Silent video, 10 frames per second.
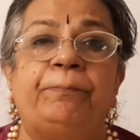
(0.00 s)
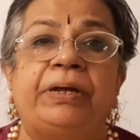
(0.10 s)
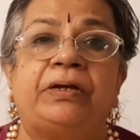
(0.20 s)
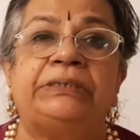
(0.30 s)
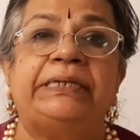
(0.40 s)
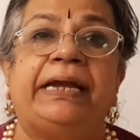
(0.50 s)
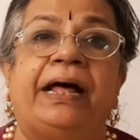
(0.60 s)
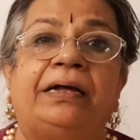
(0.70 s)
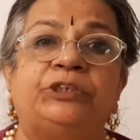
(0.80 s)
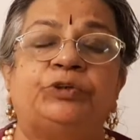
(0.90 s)
because he had
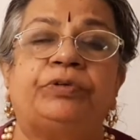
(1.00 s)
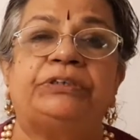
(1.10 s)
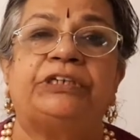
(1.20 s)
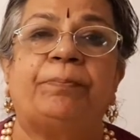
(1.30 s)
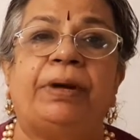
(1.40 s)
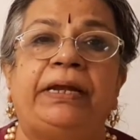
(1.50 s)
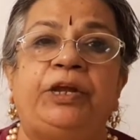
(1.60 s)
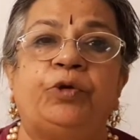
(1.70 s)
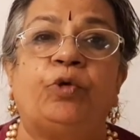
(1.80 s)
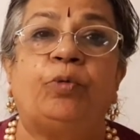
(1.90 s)
asked for some money
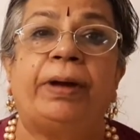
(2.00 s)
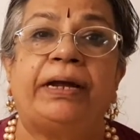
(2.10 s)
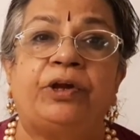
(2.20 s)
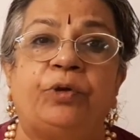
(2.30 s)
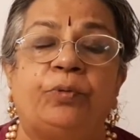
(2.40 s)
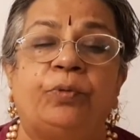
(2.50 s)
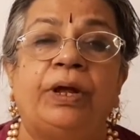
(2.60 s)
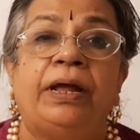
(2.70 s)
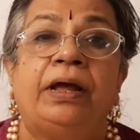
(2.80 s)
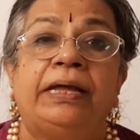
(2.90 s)
to go back to
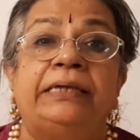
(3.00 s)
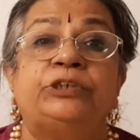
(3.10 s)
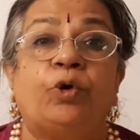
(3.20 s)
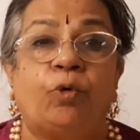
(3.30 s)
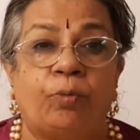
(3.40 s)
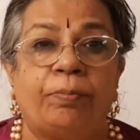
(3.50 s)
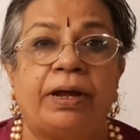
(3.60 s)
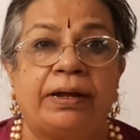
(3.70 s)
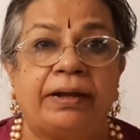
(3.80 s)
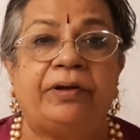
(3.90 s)
his
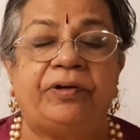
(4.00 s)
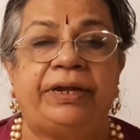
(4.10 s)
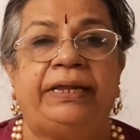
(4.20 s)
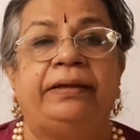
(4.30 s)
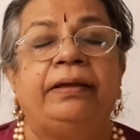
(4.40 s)
home country.